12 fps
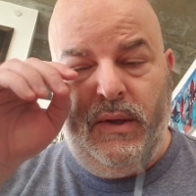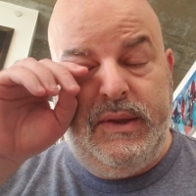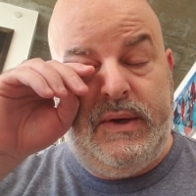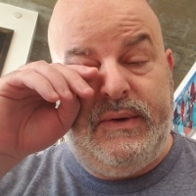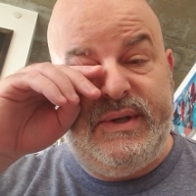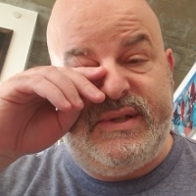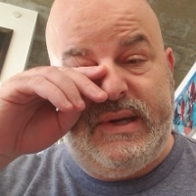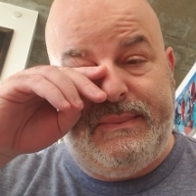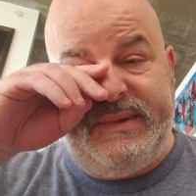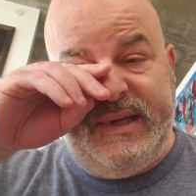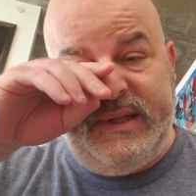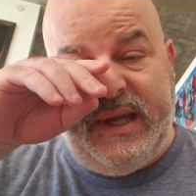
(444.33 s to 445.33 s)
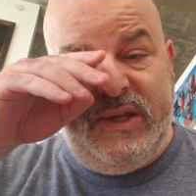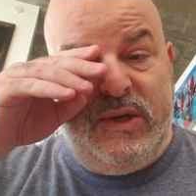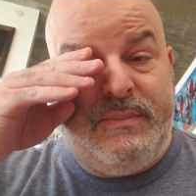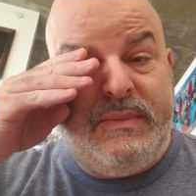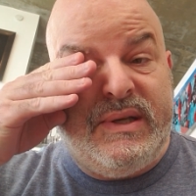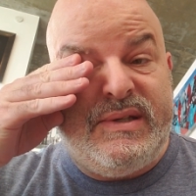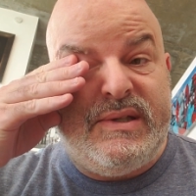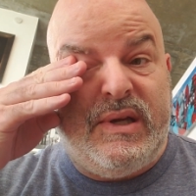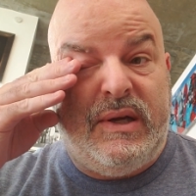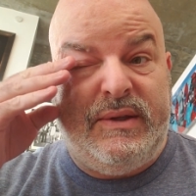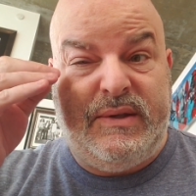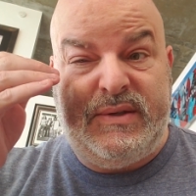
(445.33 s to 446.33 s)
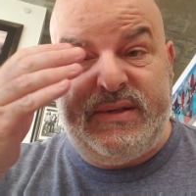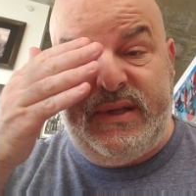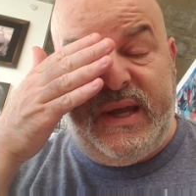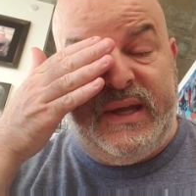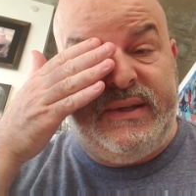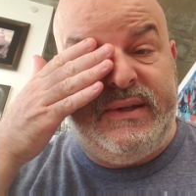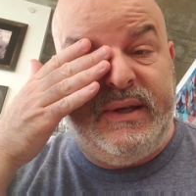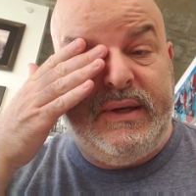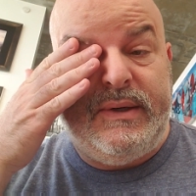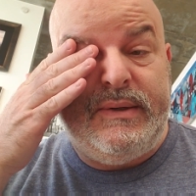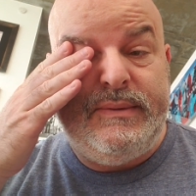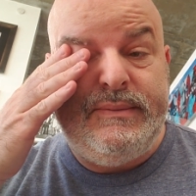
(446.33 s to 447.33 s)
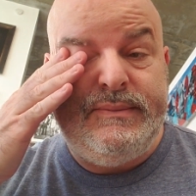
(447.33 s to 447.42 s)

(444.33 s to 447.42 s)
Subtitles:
There is something that you must understand here